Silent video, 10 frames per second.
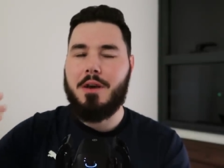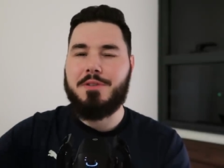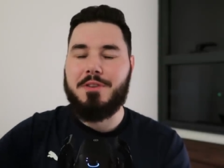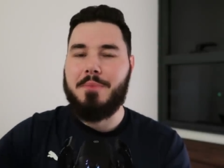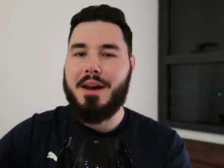
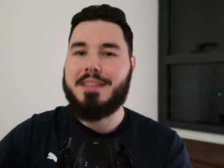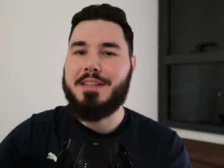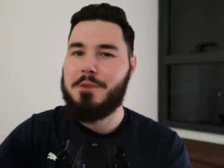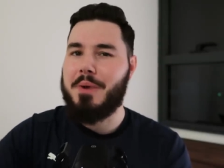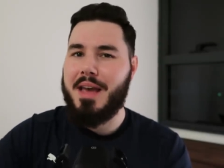loads of money to
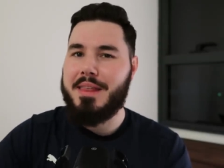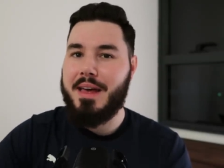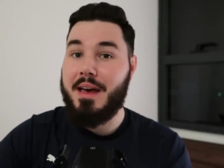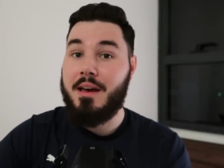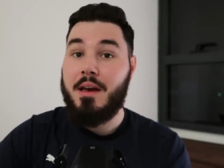go play
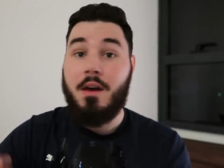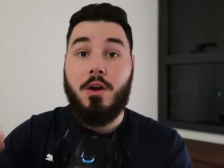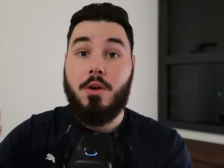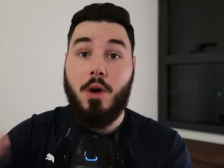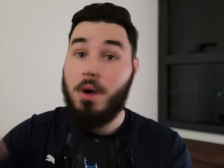there
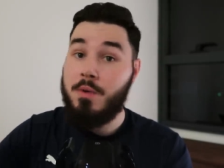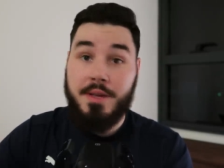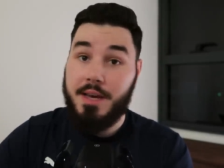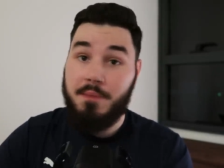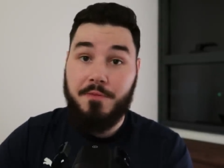who
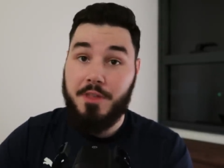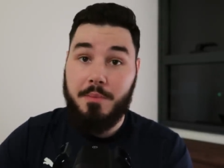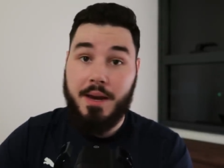only come for the